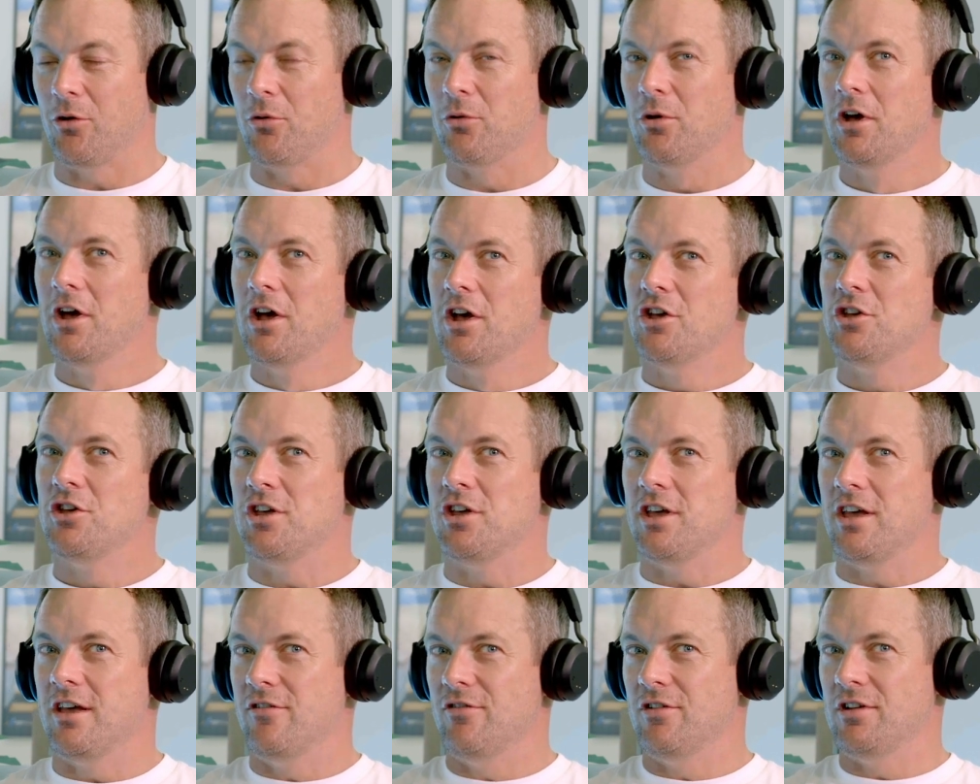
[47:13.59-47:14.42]
So
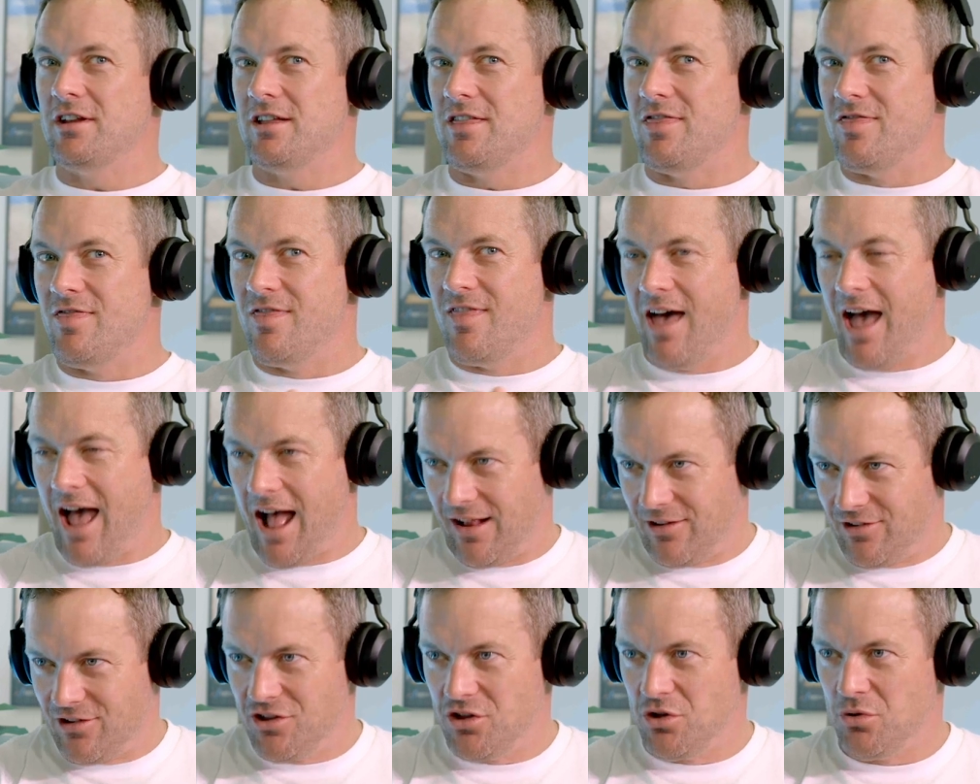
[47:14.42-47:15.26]
even in
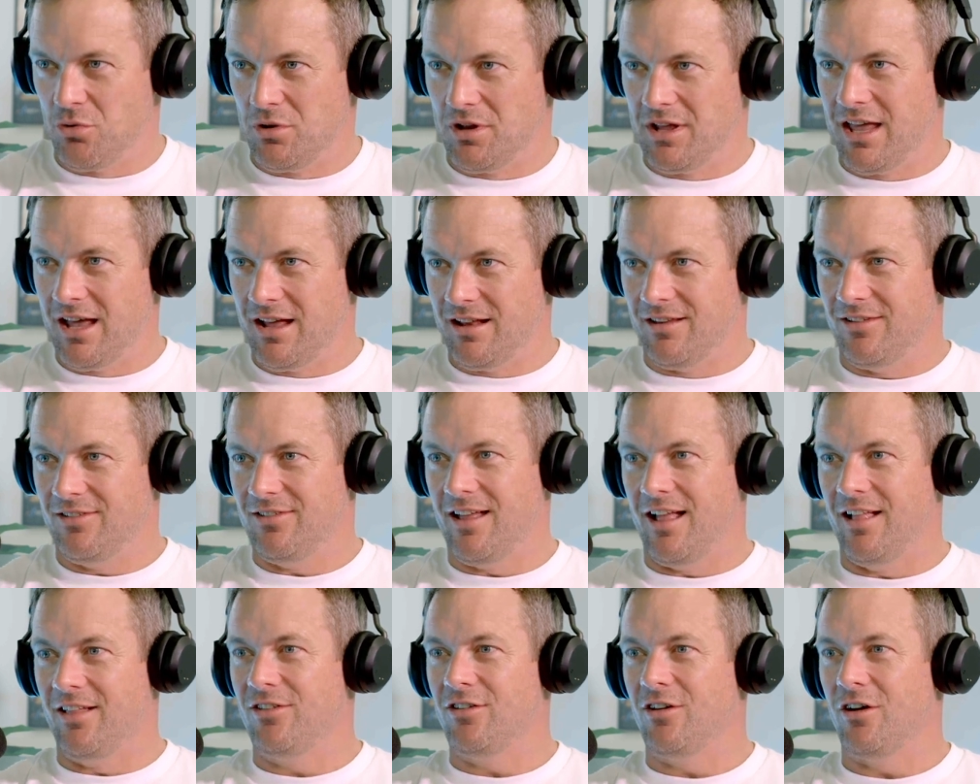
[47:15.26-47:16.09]
that, you would get a
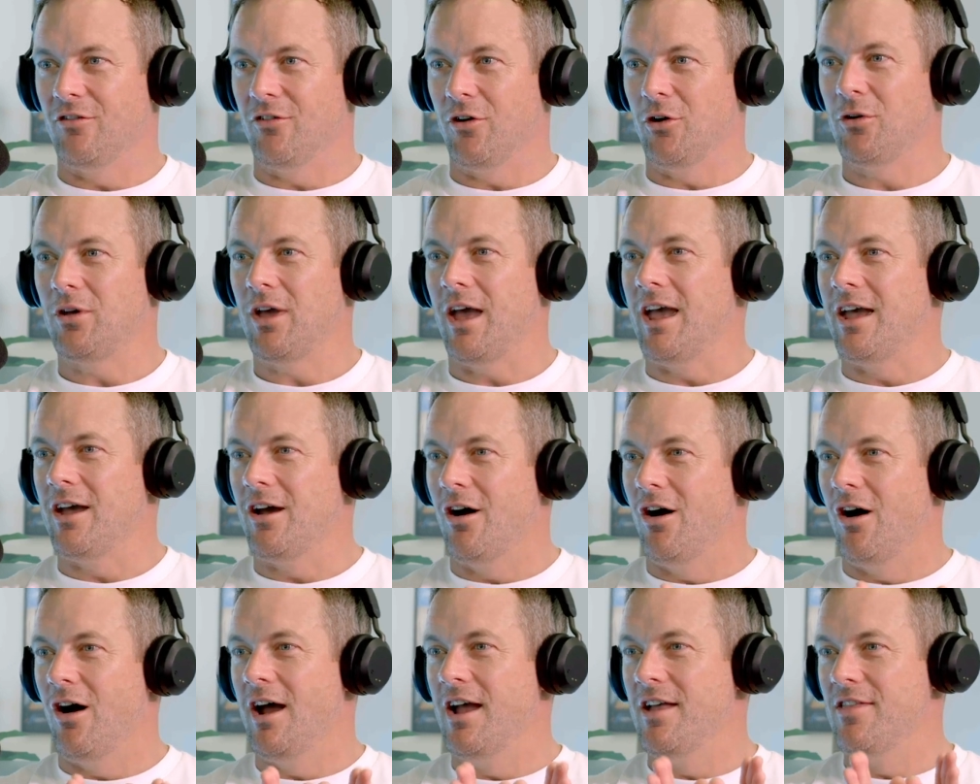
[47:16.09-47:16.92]
sense of, okay,